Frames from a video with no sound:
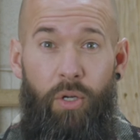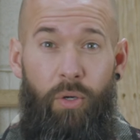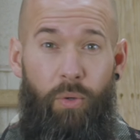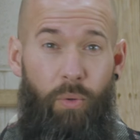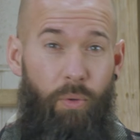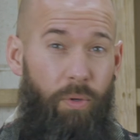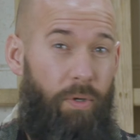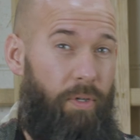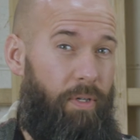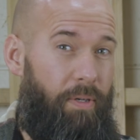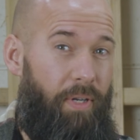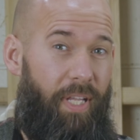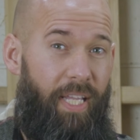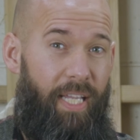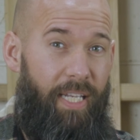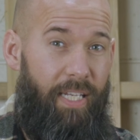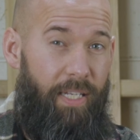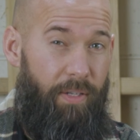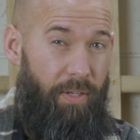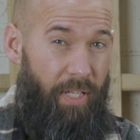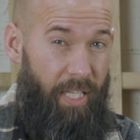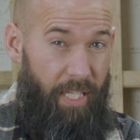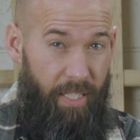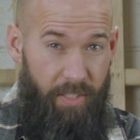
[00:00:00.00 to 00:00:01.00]
or it
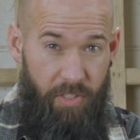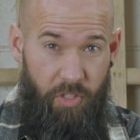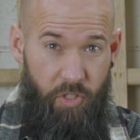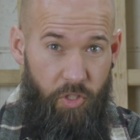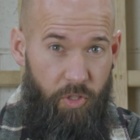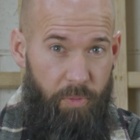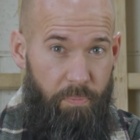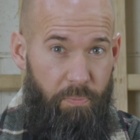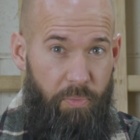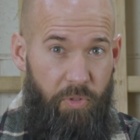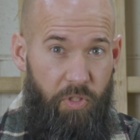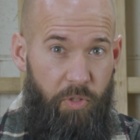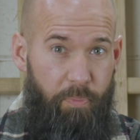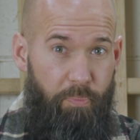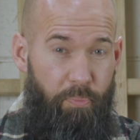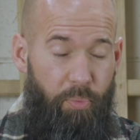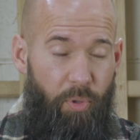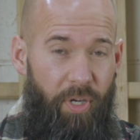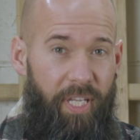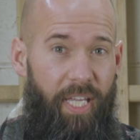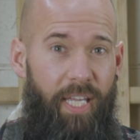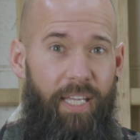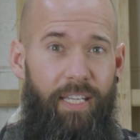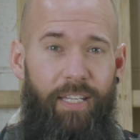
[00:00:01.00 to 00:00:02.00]
is
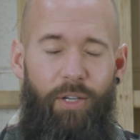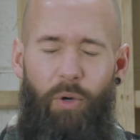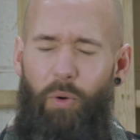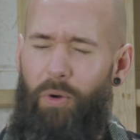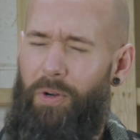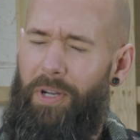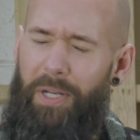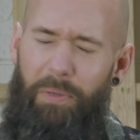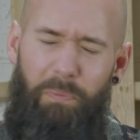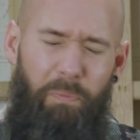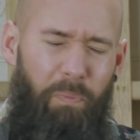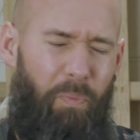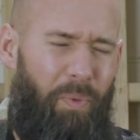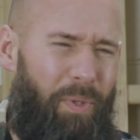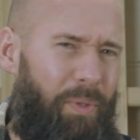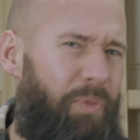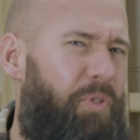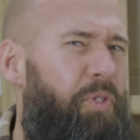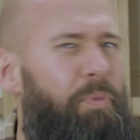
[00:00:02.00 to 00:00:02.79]
springing, or it will